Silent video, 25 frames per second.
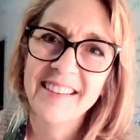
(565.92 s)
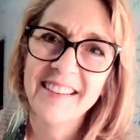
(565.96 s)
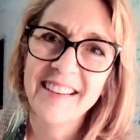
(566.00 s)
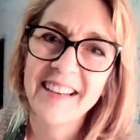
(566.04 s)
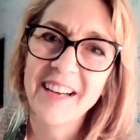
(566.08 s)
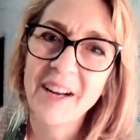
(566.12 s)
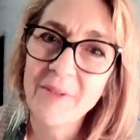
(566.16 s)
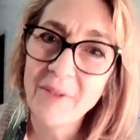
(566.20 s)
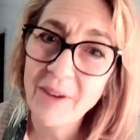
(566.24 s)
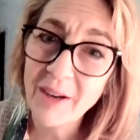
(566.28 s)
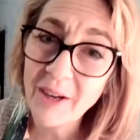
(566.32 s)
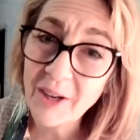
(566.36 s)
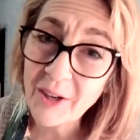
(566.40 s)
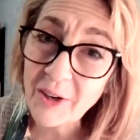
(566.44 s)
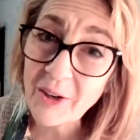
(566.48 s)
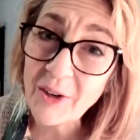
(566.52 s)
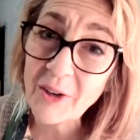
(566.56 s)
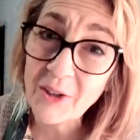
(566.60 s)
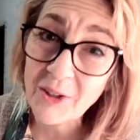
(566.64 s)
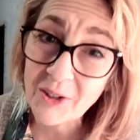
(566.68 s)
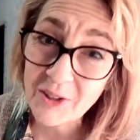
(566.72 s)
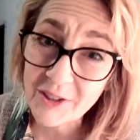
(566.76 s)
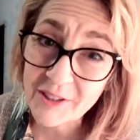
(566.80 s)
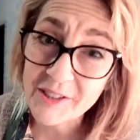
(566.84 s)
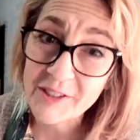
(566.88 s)
And I want to
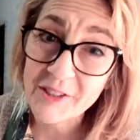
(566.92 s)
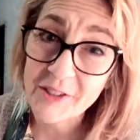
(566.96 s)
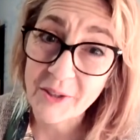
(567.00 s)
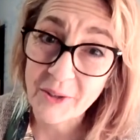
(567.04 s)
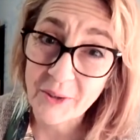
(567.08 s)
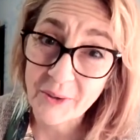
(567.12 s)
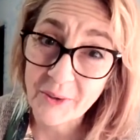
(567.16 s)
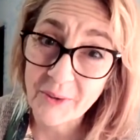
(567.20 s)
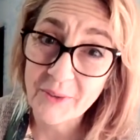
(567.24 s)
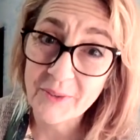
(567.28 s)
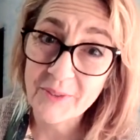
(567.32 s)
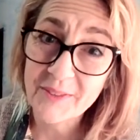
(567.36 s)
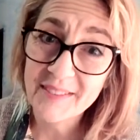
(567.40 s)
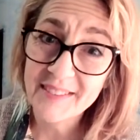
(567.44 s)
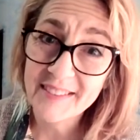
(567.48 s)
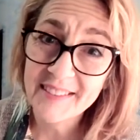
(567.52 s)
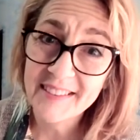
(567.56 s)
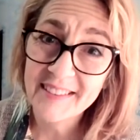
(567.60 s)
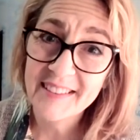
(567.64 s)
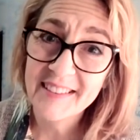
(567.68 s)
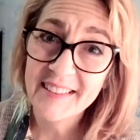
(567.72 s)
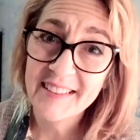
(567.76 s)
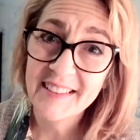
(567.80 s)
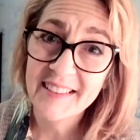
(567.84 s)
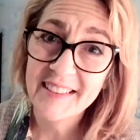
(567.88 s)
encourage you
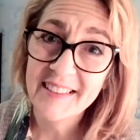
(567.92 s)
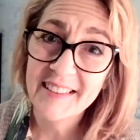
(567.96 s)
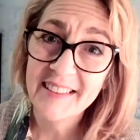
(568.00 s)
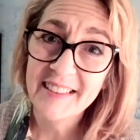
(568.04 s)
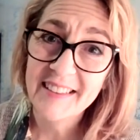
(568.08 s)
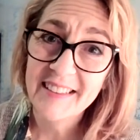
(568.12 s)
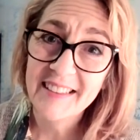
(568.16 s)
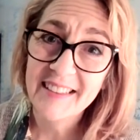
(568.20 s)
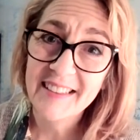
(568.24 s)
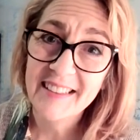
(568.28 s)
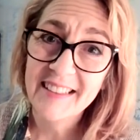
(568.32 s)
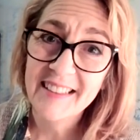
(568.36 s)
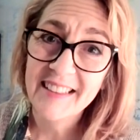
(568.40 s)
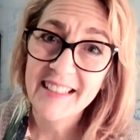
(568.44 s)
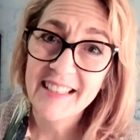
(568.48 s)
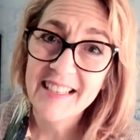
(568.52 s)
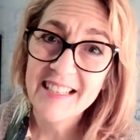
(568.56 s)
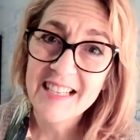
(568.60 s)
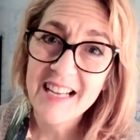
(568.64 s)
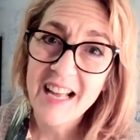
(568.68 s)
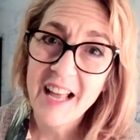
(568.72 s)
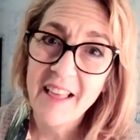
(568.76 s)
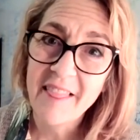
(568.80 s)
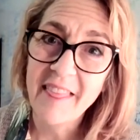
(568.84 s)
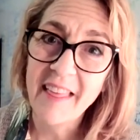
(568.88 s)

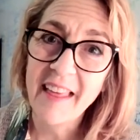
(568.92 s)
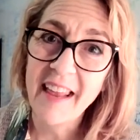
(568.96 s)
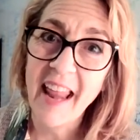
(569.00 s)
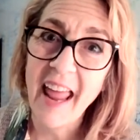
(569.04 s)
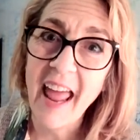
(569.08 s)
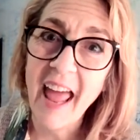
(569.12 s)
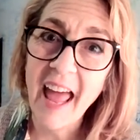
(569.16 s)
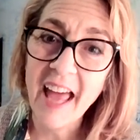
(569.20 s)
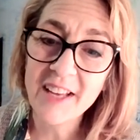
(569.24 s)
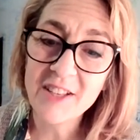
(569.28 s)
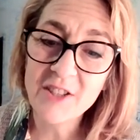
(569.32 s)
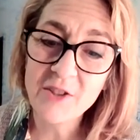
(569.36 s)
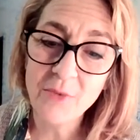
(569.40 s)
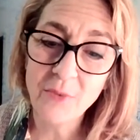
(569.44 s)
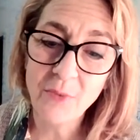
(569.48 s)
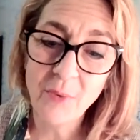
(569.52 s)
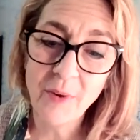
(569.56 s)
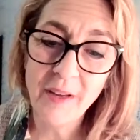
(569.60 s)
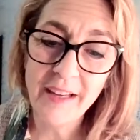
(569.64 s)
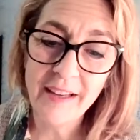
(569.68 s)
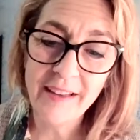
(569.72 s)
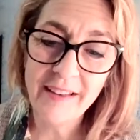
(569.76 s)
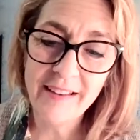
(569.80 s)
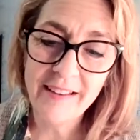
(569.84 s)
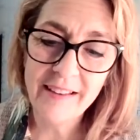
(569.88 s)
that as
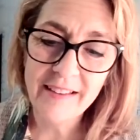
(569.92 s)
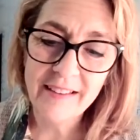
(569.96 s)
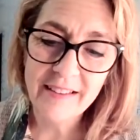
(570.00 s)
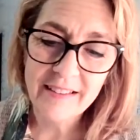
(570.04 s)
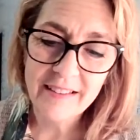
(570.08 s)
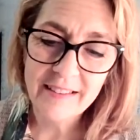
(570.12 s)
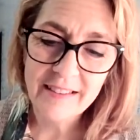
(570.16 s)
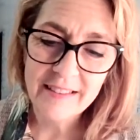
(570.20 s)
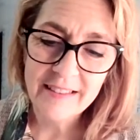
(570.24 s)
we